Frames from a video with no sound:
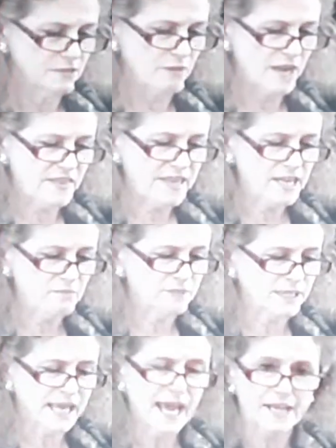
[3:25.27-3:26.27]
by the
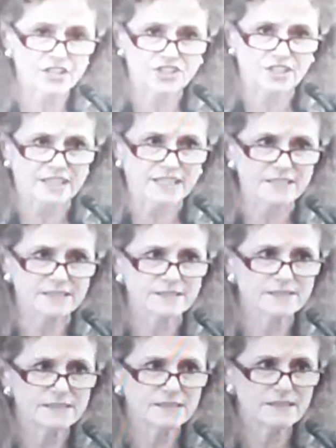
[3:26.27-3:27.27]
implication
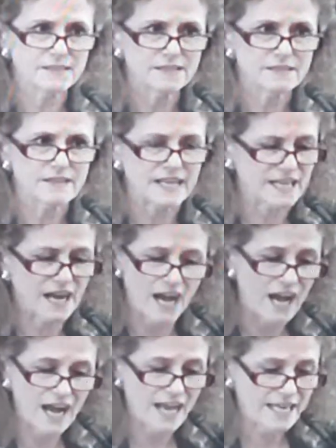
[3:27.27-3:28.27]
that
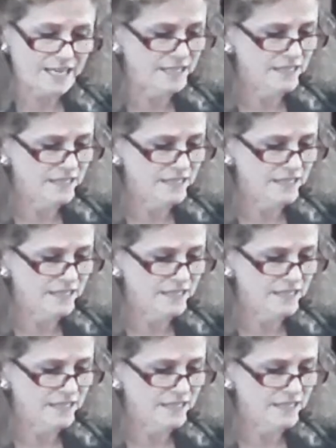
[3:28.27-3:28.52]
I